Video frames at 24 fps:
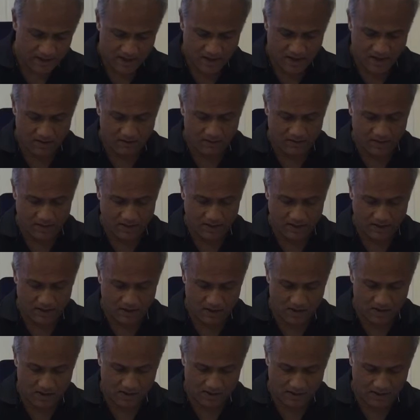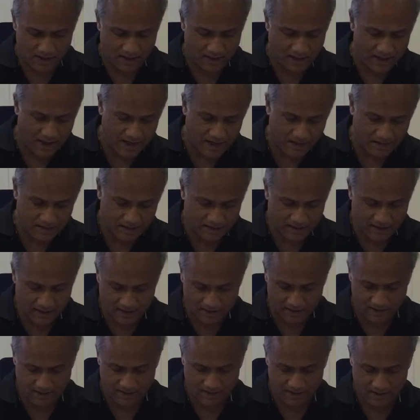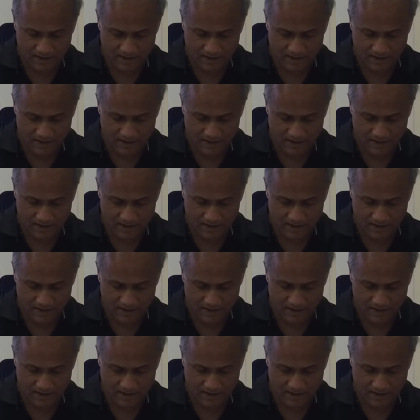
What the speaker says: and we cannot neglect it either.